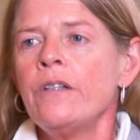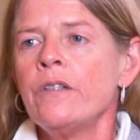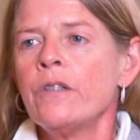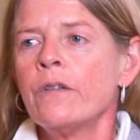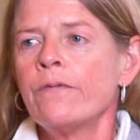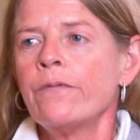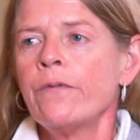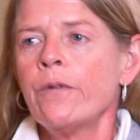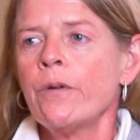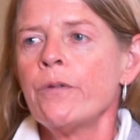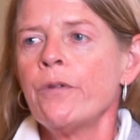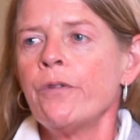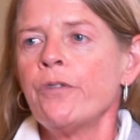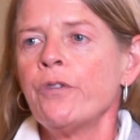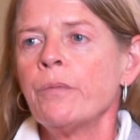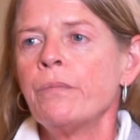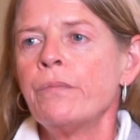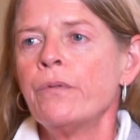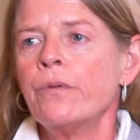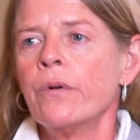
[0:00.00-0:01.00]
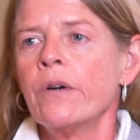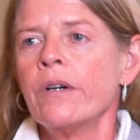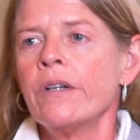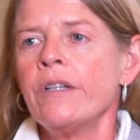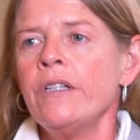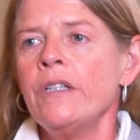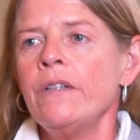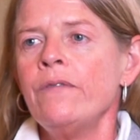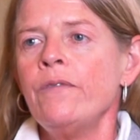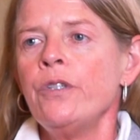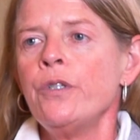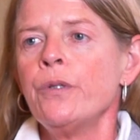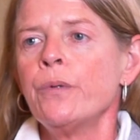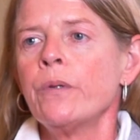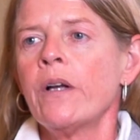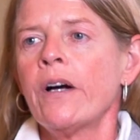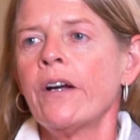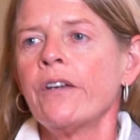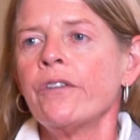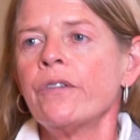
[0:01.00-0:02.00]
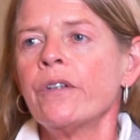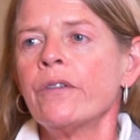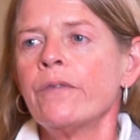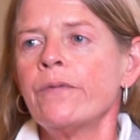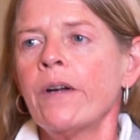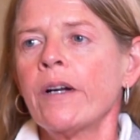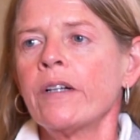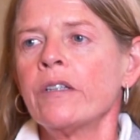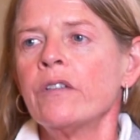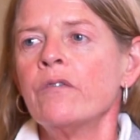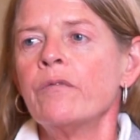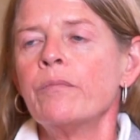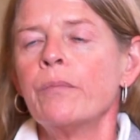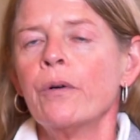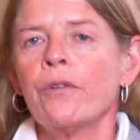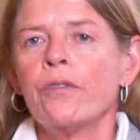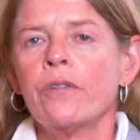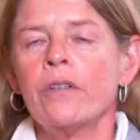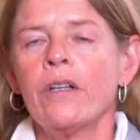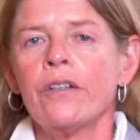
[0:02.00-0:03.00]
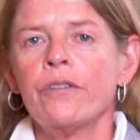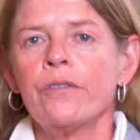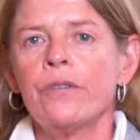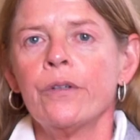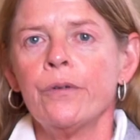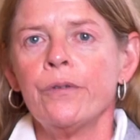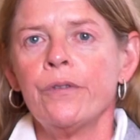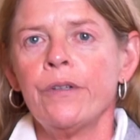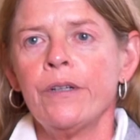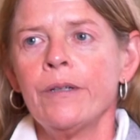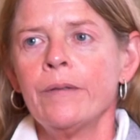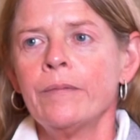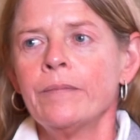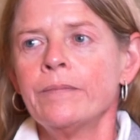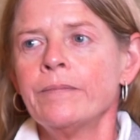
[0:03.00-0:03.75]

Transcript: to further support individualized, effective, personalized dosing.